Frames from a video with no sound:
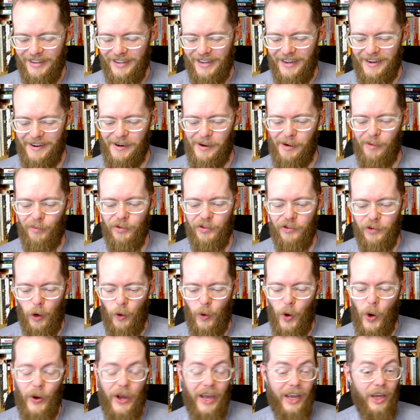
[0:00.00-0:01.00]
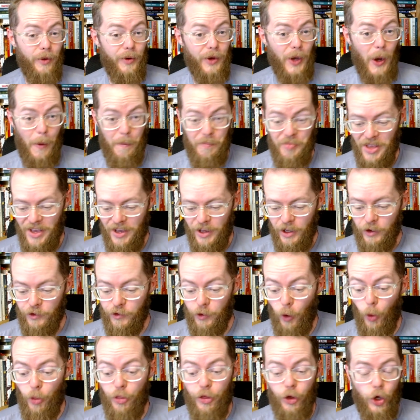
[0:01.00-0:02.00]
Okay, here we go.
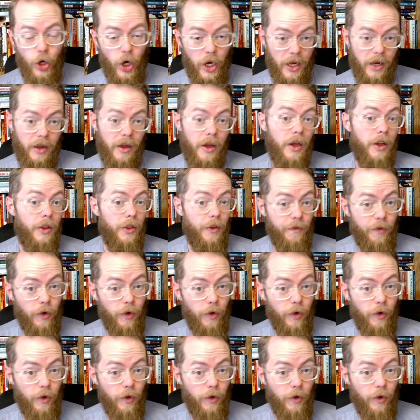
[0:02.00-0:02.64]
So the